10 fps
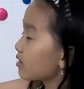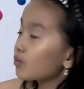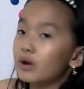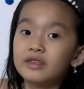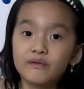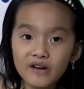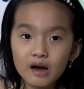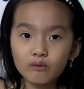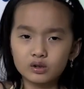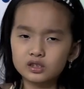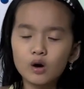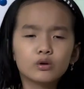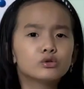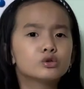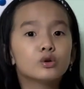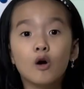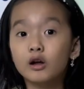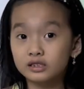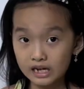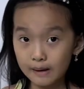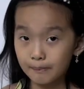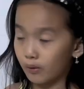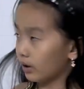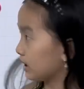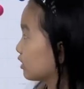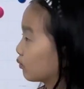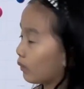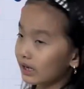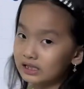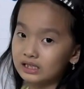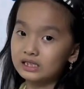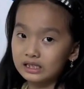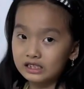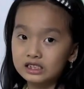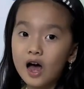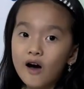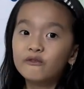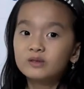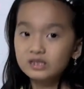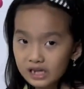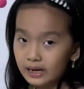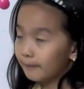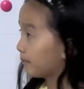with a vowel. So you do not double it. You write soften.